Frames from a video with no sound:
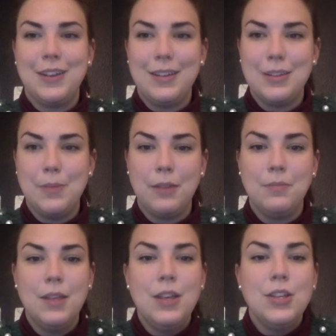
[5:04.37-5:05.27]
at the
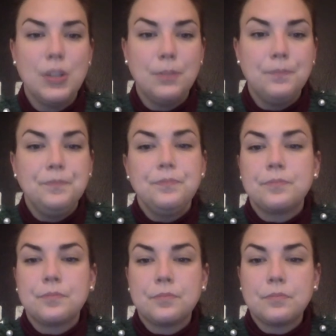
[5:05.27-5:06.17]
bottom. So
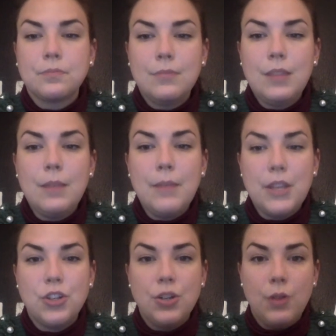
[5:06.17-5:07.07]

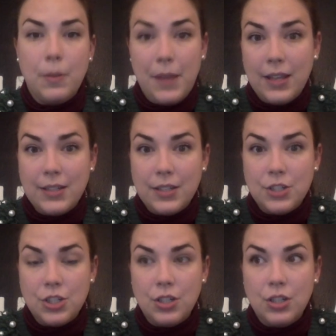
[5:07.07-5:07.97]
make sure you are paying
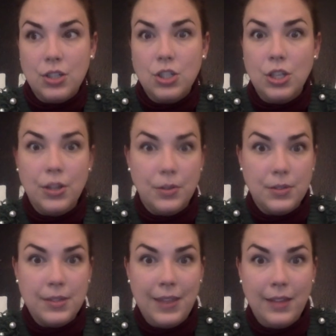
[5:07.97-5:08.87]
attention to
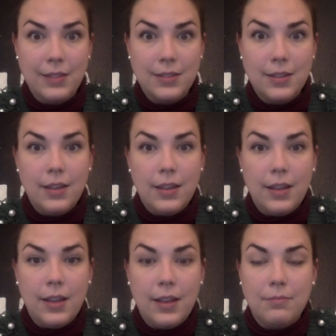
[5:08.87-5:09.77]
those things.
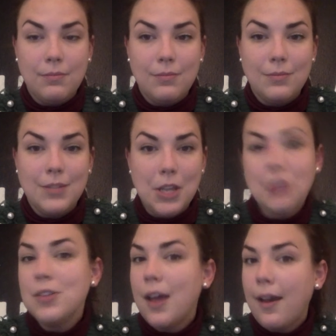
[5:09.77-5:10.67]
Take
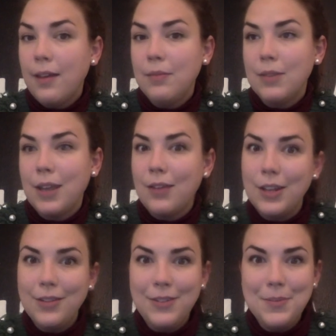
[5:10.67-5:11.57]
your time and have a
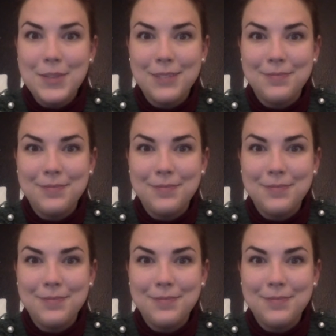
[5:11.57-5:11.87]
lot of fun with it.